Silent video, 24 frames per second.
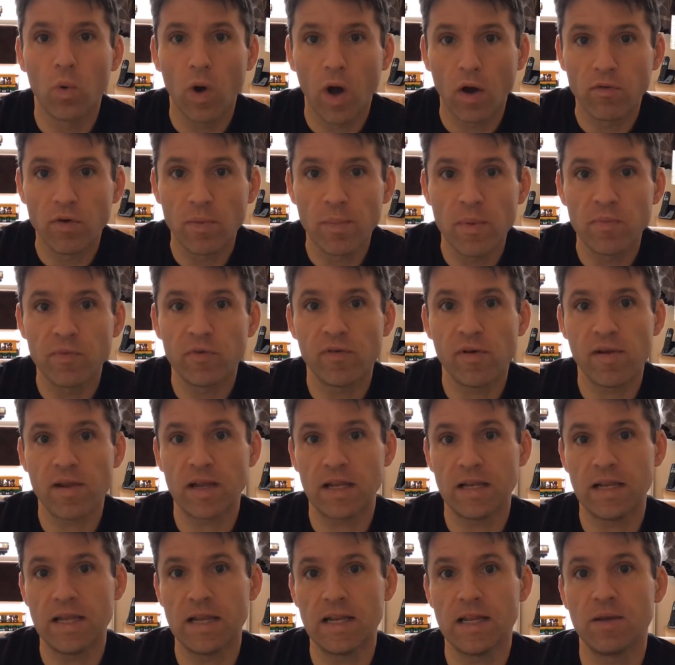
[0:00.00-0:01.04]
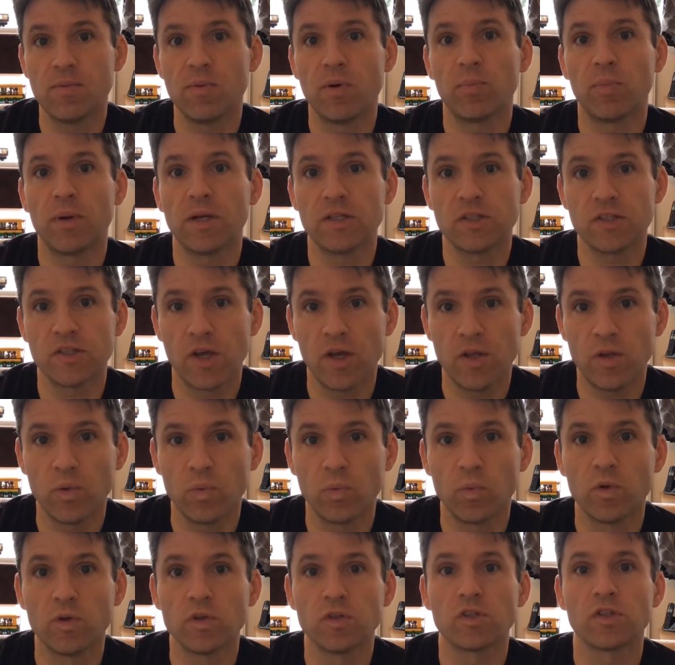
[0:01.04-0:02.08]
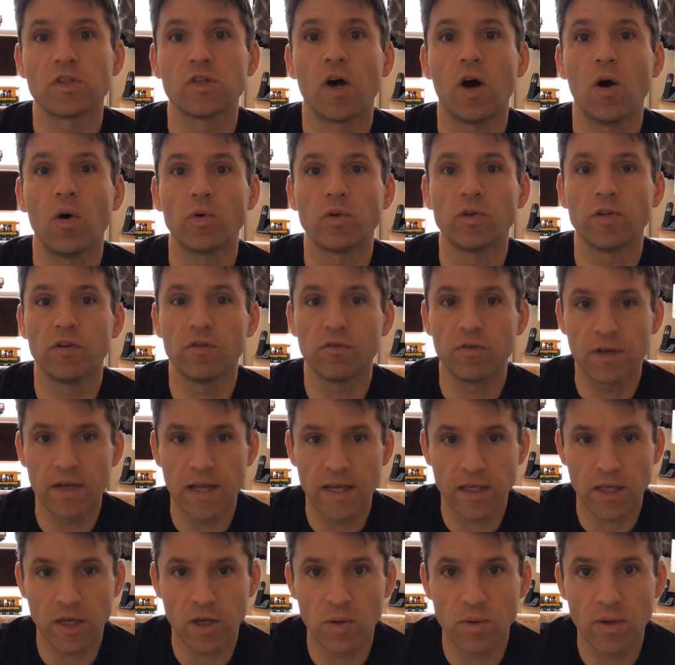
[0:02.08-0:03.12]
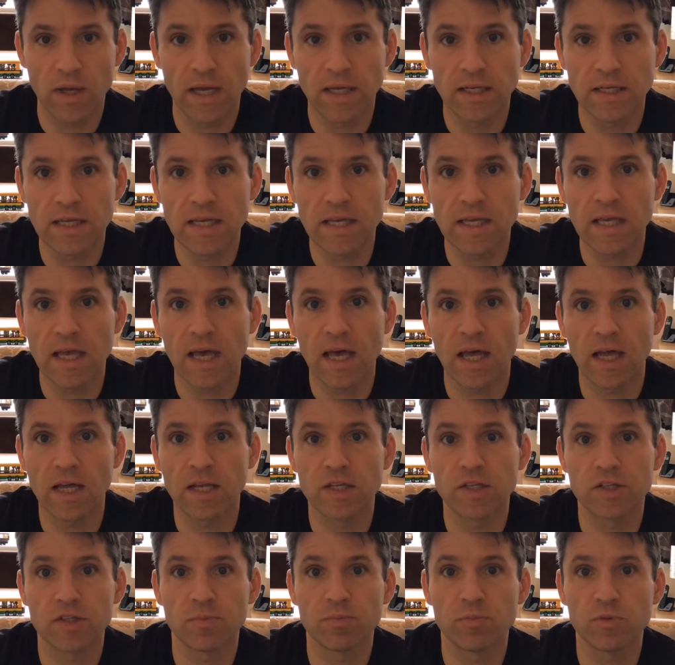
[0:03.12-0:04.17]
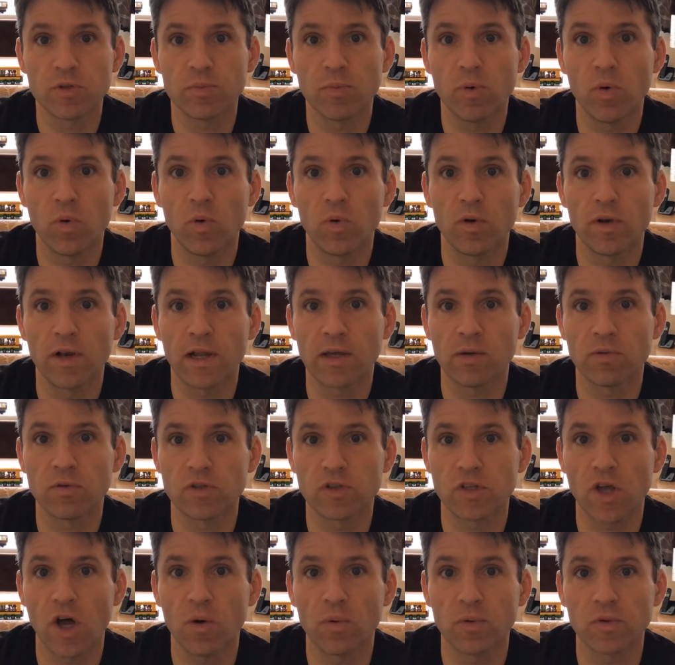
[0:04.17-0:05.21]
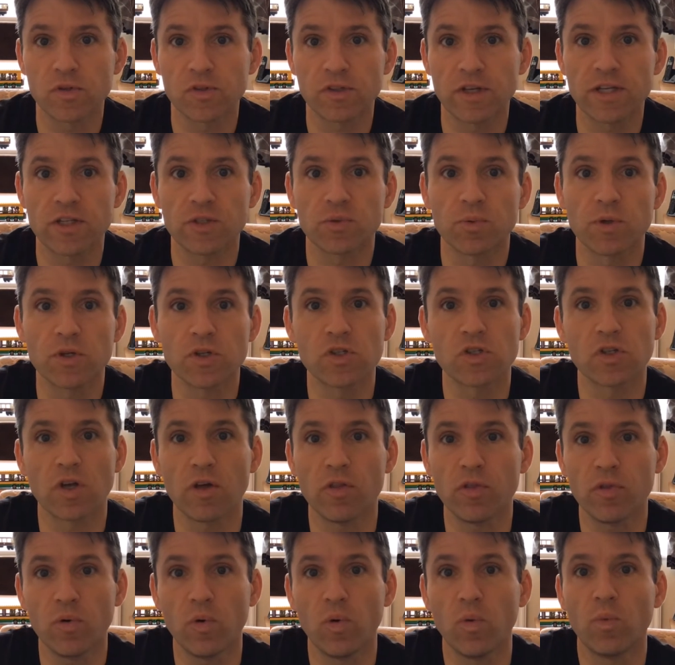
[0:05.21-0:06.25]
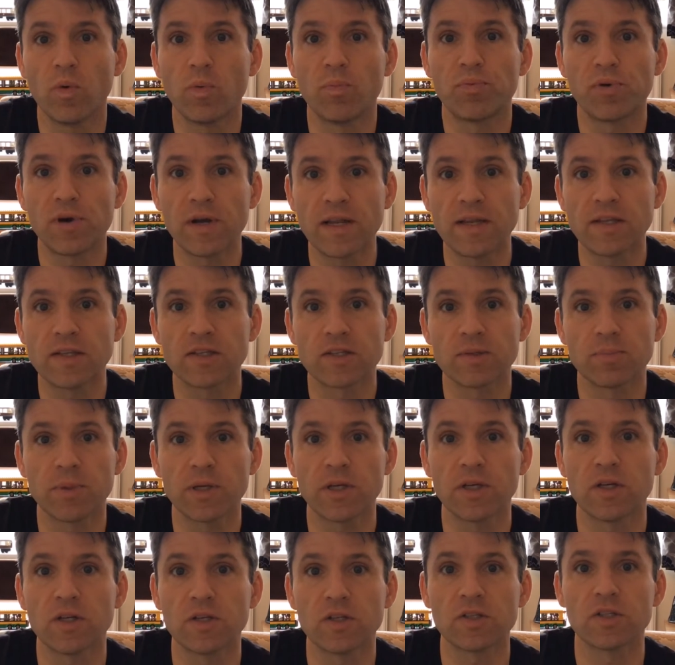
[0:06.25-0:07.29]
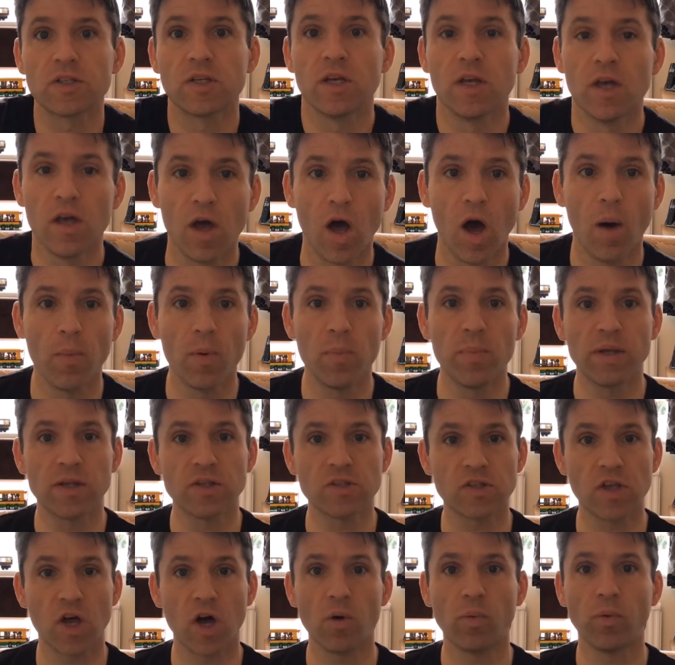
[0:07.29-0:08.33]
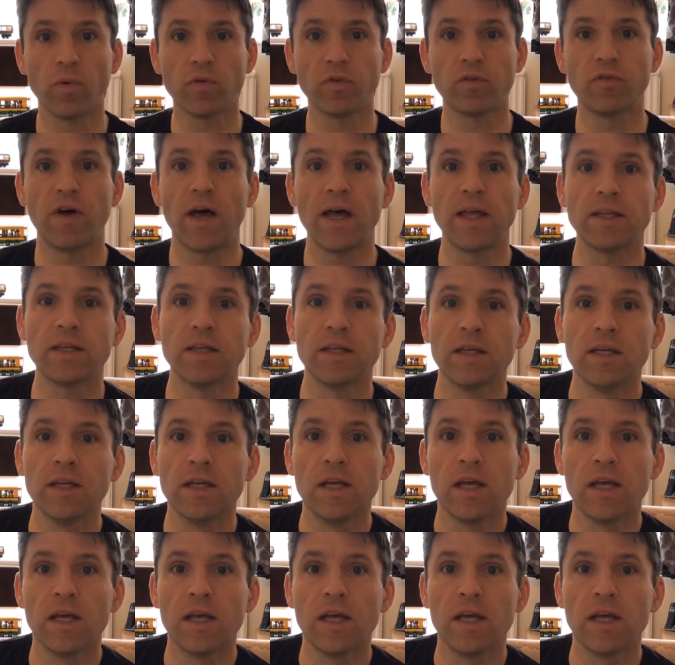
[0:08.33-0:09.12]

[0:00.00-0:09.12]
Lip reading: I remember very clearly when my son was old enough for Lego, and he had some small Lego Star Wars sets which I thought were brilliant because I'm a big Star Wars fan.